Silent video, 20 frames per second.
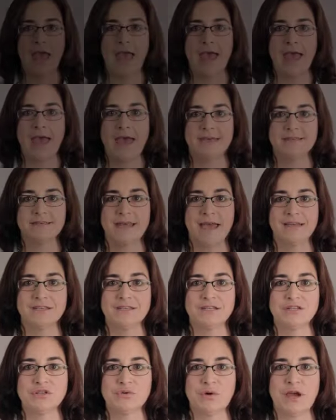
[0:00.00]
As
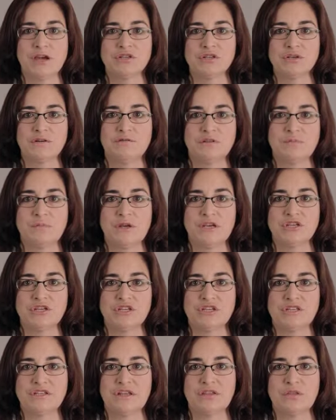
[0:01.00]
acting director of
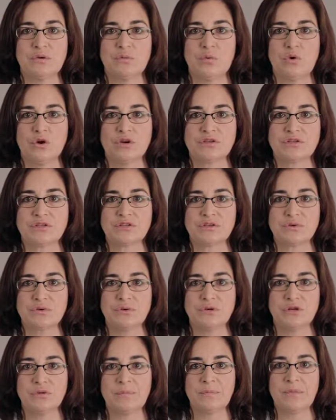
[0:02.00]
admissions at the Wharton
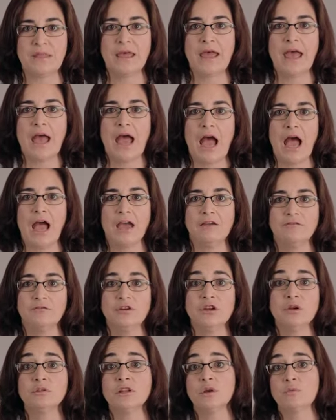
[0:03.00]
School, I
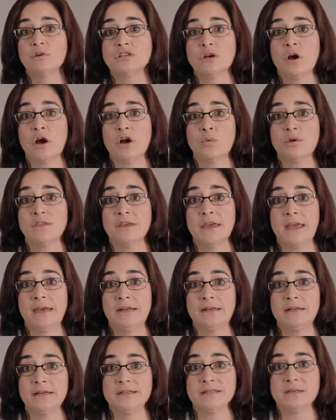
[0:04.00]
frequently would talk with
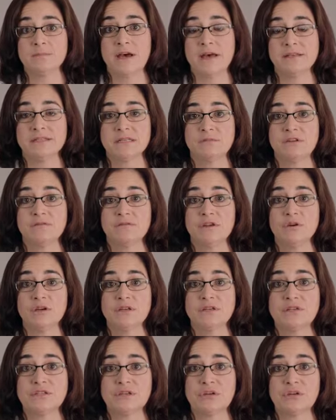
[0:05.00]
candidates about some of their
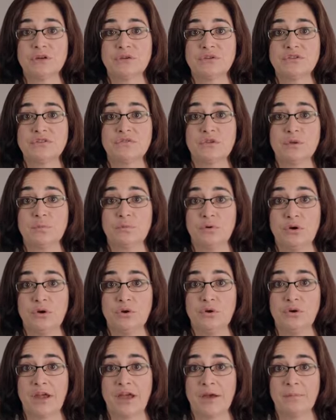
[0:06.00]
concerns for the
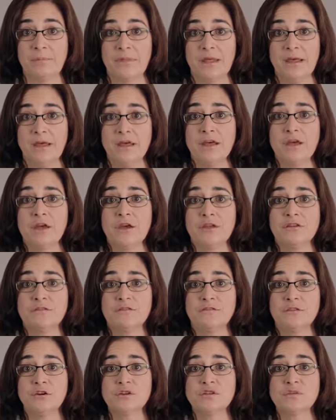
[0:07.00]
program. The
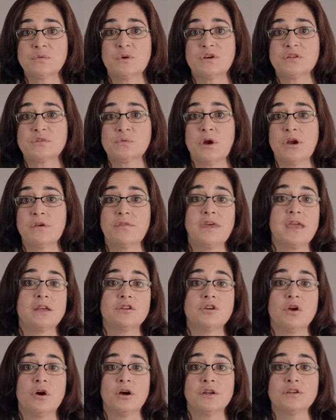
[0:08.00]
first was where they
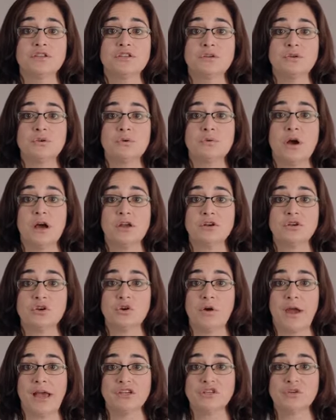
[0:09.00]
had gone to
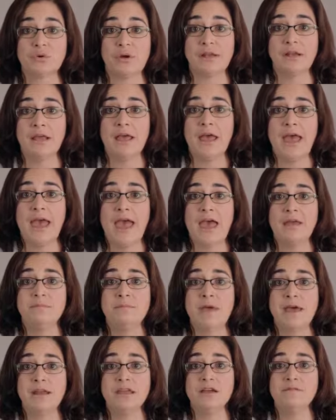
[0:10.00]
undergraduate, and
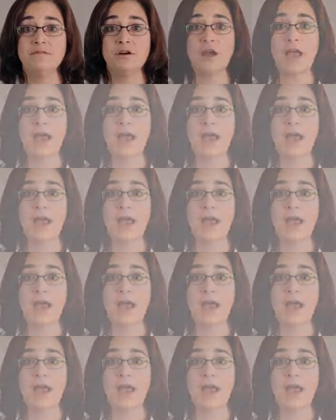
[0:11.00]
many of our